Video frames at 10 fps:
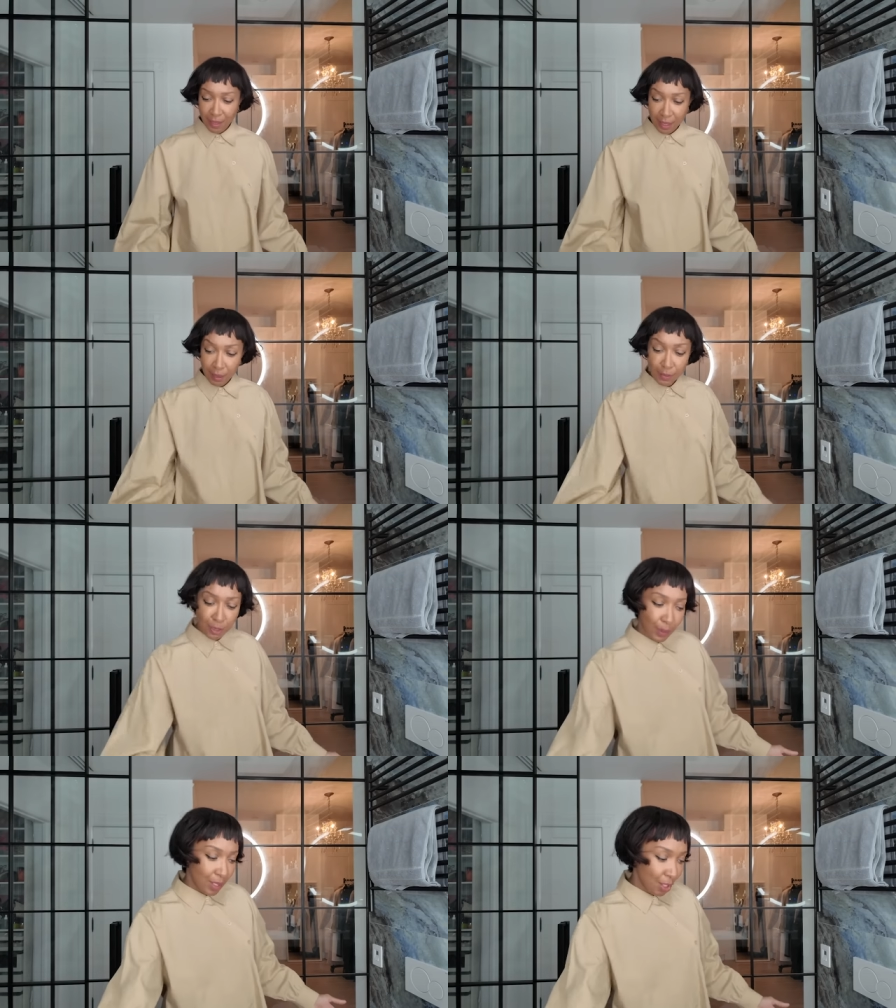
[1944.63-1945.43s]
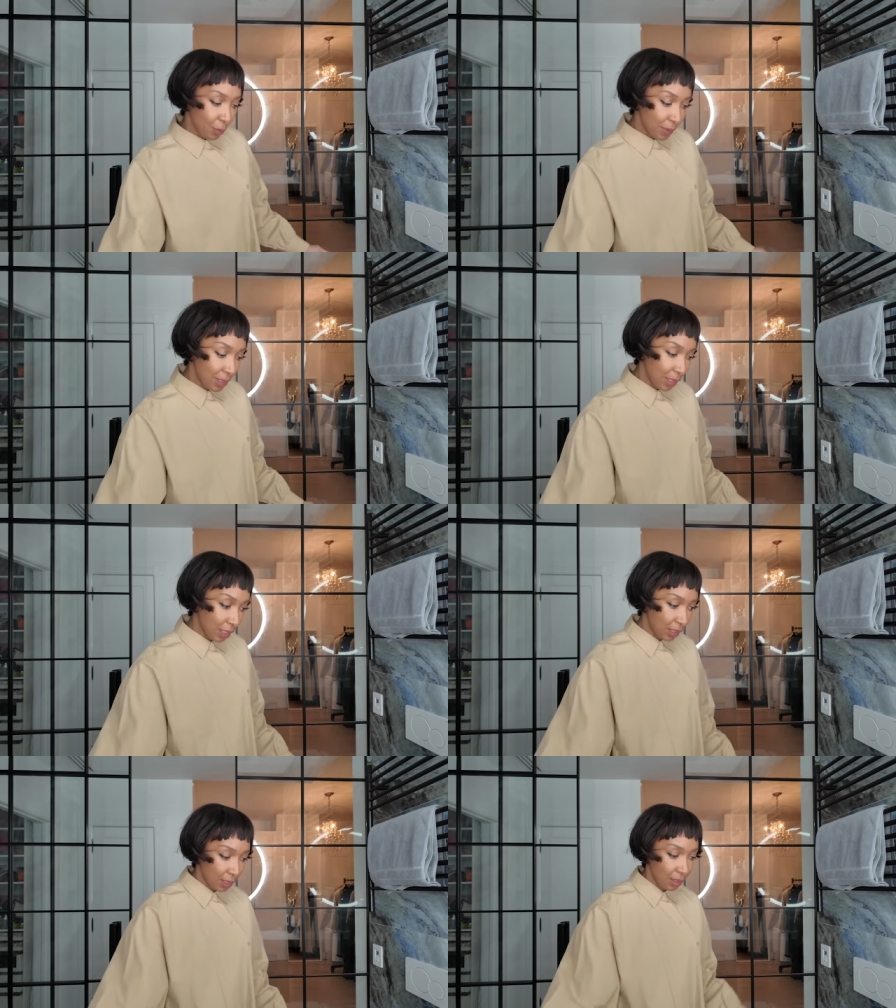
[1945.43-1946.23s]
Um, so in no
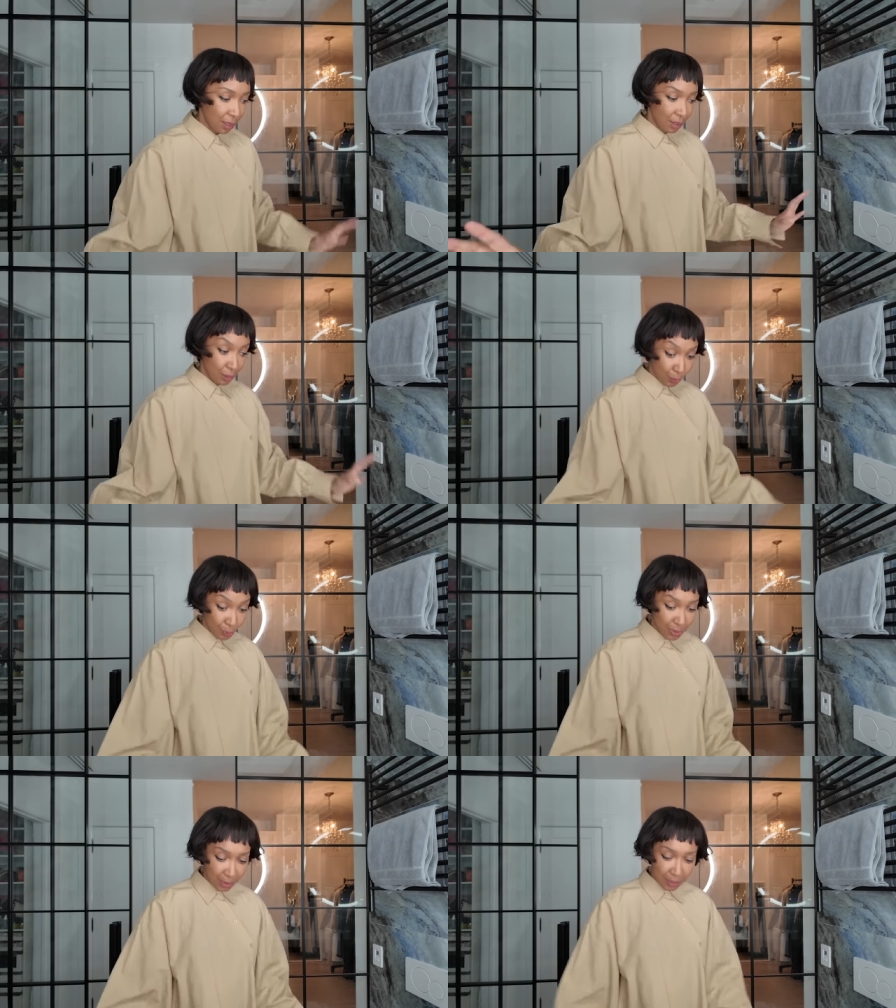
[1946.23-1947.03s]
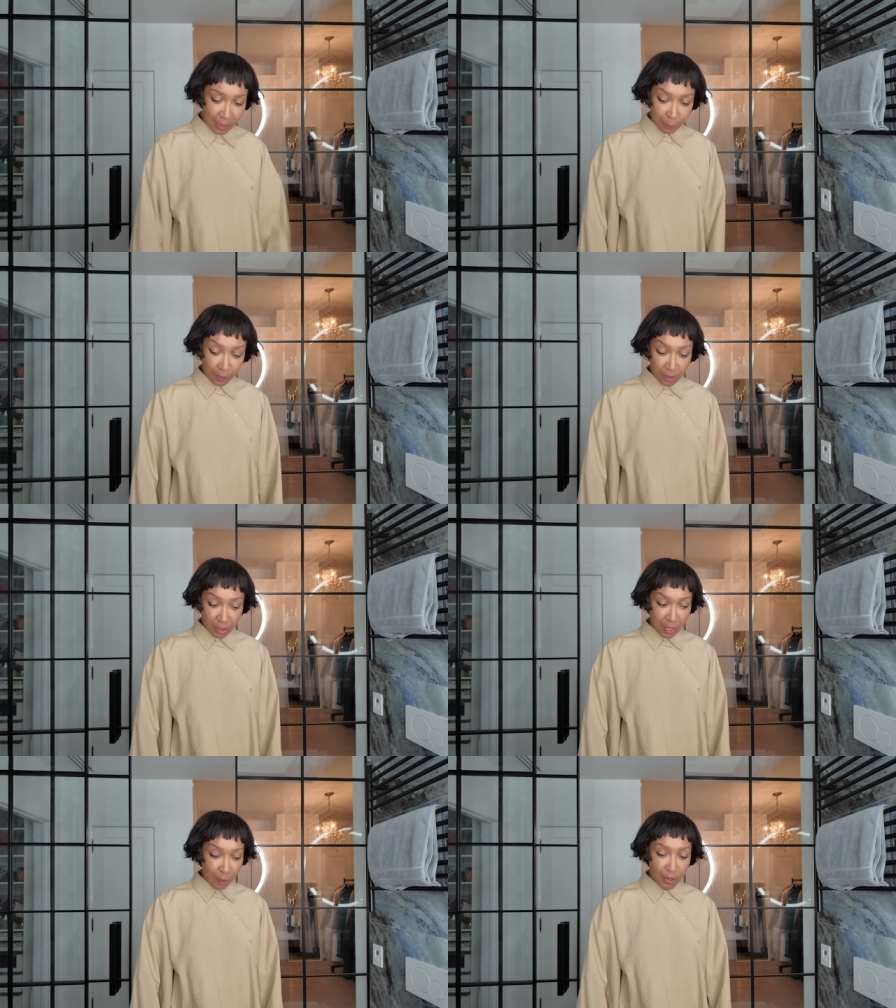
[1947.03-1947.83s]
particular order, I'm going to
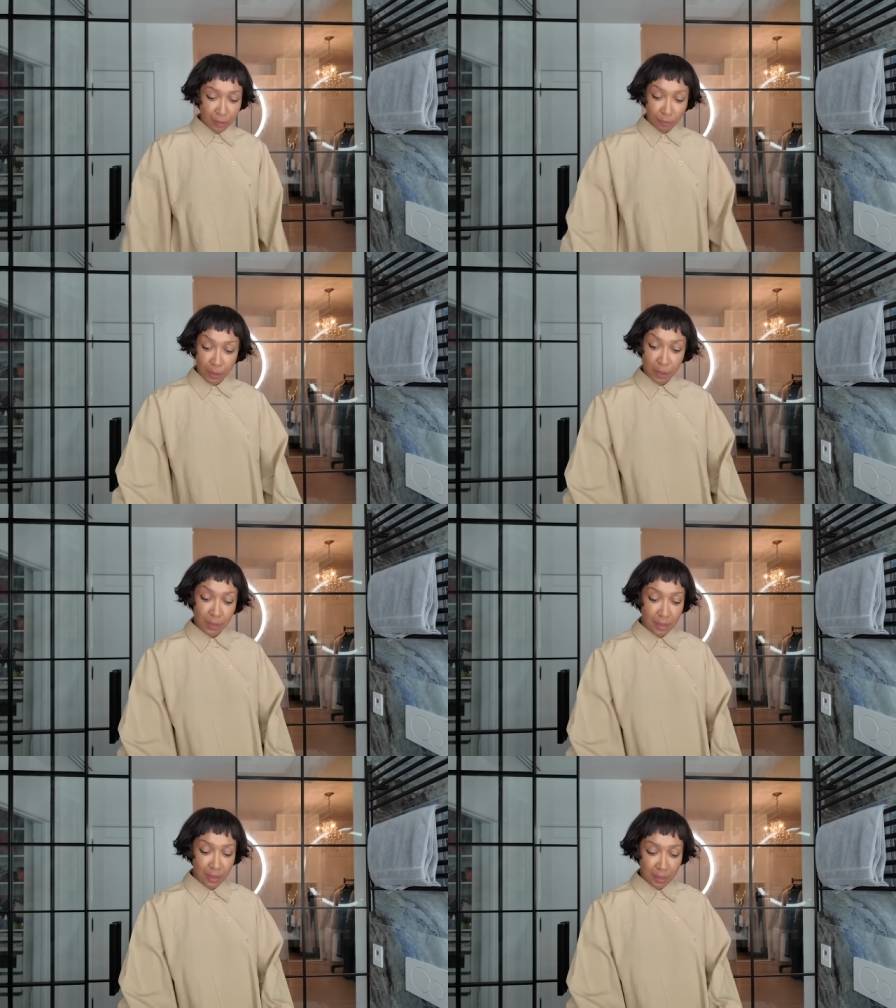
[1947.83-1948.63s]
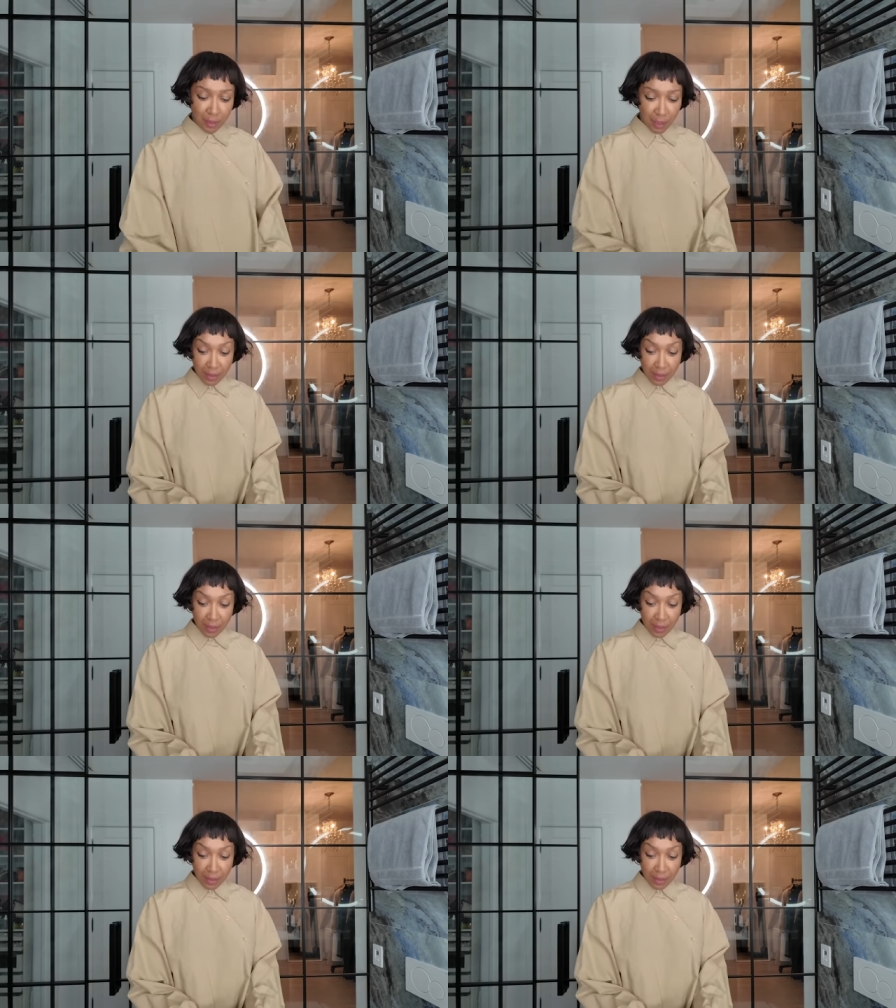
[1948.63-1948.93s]
start with some fragrances.